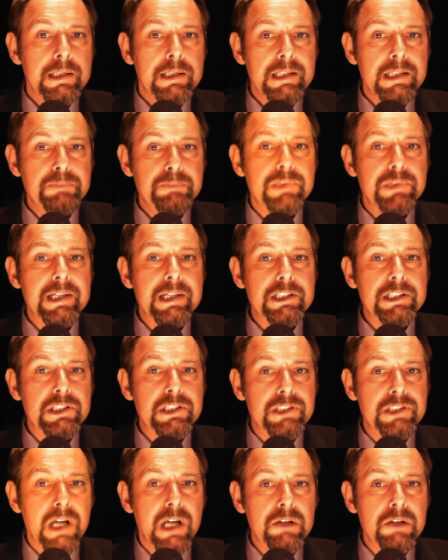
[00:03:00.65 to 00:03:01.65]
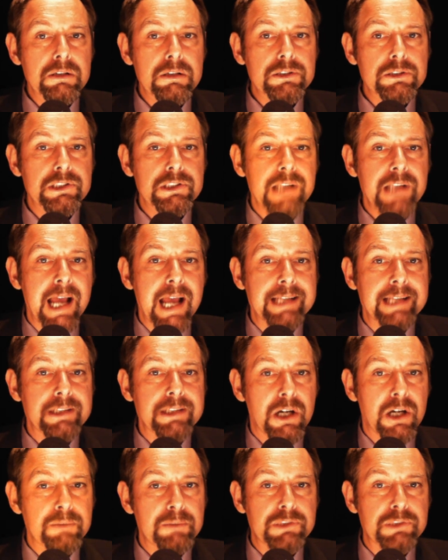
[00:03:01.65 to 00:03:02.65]
This brings the total to
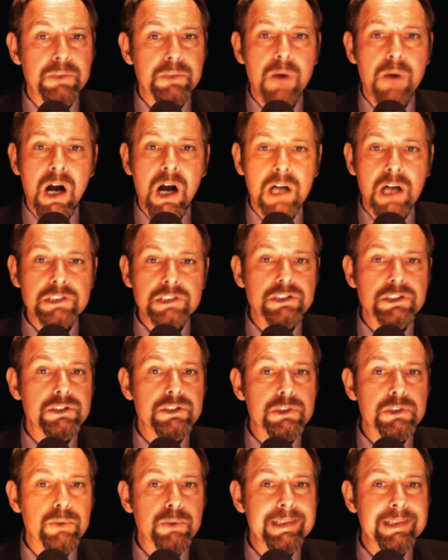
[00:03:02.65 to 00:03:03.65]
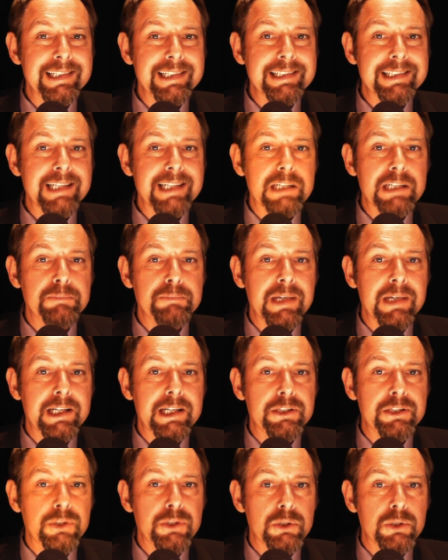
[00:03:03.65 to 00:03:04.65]
date up to €126
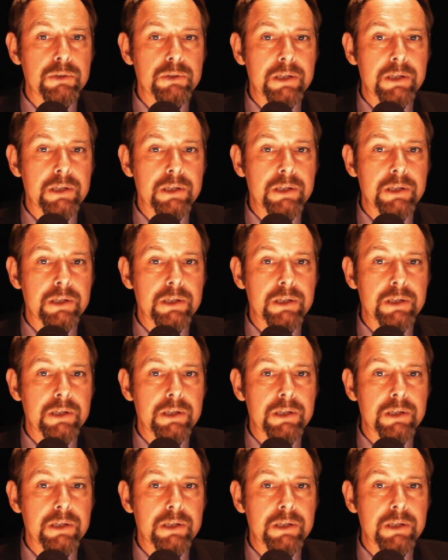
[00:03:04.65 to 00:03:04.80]
million.